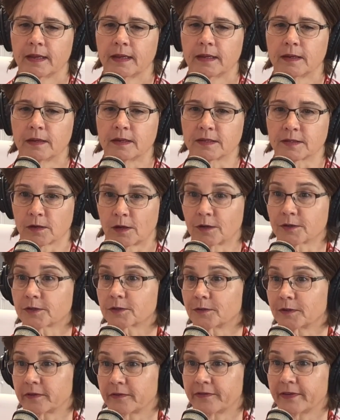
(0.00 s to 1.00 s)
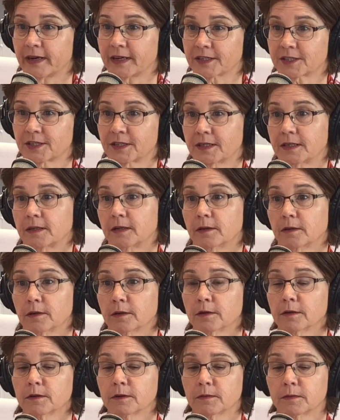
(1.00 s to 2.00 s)
is also in fashion, and
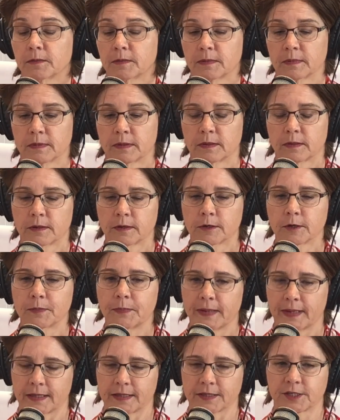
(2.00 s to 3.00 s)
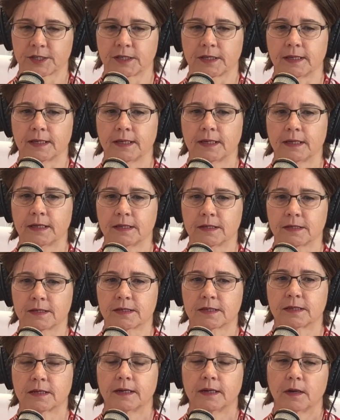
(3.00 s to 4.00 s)
her passion
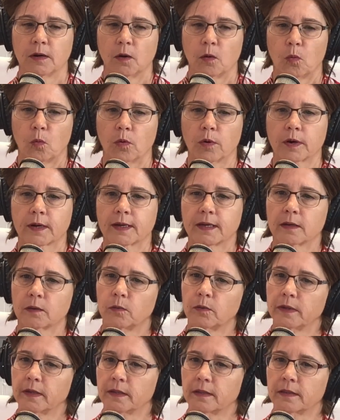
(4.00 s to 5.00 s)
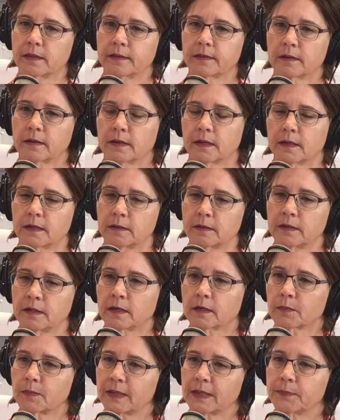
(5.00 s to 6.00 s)
is working with
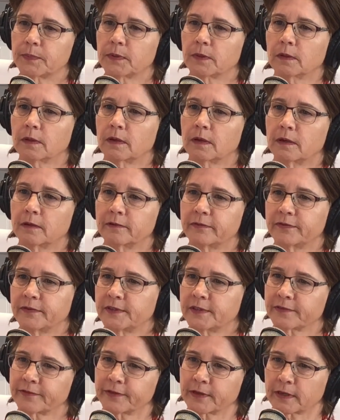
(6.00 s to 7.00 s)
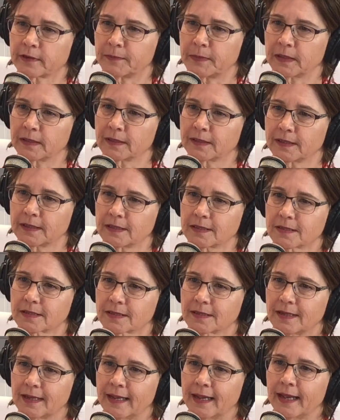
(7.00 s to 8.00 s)
young people of differing abilities
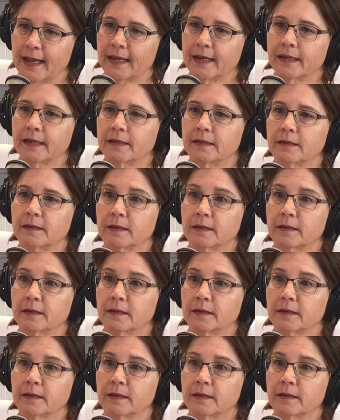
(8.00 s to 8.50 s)
and